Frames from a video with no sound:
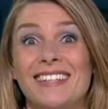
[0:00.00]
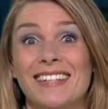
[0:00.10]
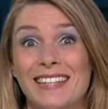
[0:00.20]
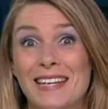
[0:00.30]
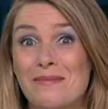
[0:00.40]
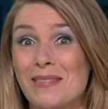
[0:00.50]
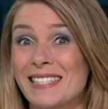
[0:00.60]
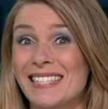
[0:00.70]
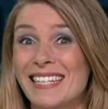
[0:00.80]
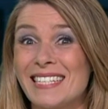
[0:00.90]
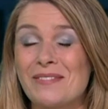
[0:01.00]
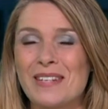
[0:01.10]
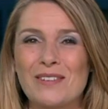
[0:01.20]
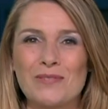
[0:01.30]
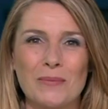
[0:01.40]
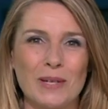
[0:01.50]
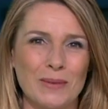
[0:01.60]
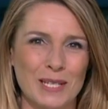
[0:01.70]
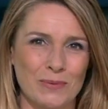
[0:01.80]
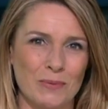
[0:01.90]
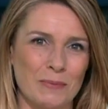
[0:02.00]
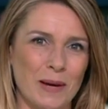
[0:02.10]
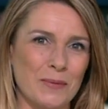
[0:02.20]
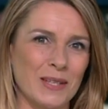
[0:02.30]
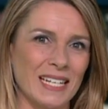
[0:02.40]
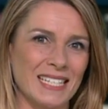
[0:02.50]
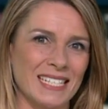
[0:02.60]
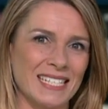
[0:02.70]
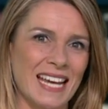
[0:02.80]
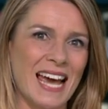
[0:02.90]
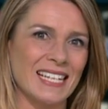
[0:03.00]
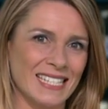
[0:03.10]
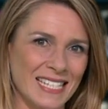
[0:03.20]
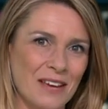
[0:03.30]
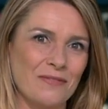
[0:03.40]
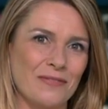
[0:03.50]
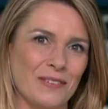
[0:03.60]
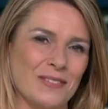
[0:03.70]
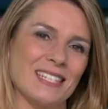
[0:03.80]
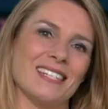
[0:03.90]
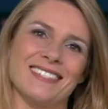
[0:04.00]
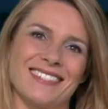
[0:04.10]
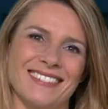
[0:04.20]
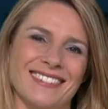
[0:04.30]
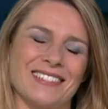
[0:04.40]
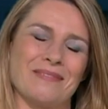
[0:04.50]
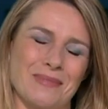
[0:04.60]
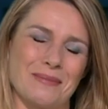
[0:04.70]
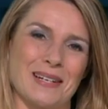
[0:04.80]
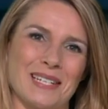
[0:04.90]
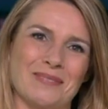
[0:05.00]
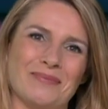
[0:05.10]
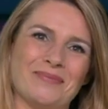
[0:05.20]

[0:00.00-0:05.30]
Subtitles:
Lucky them. That's the latest for now. Romilly Weeks will be back with the latest at 7:15. Until then, bye-bye.